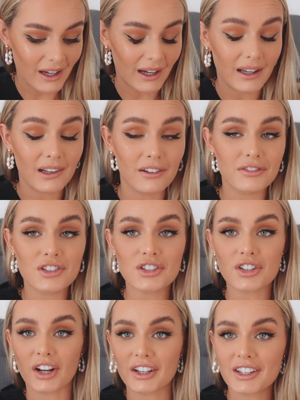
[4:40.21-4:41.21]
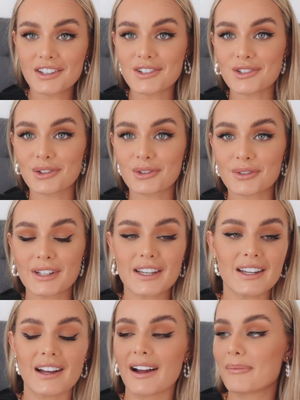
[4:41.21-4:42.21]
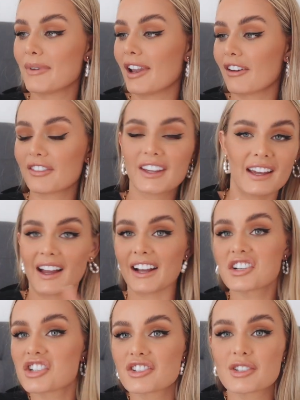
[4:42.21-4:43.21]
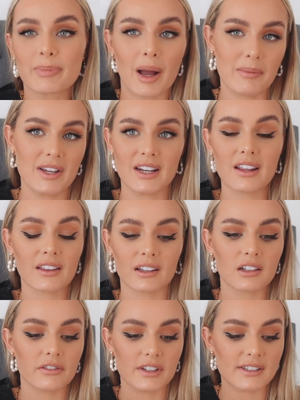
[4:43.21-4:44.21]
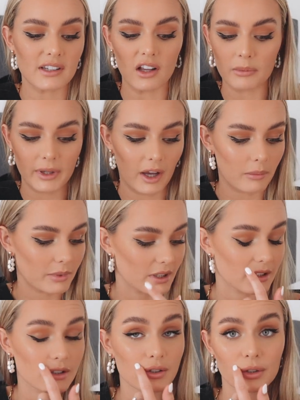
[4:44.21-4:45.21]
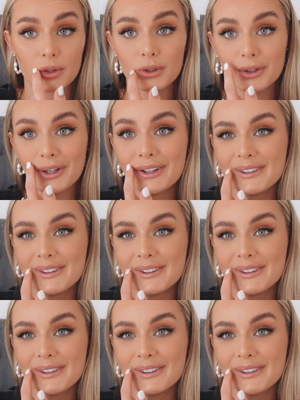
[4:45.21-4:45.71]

I love chunky jewelry. I'm loving, actually, just buy me anything at Lovisa, I'll be happy. So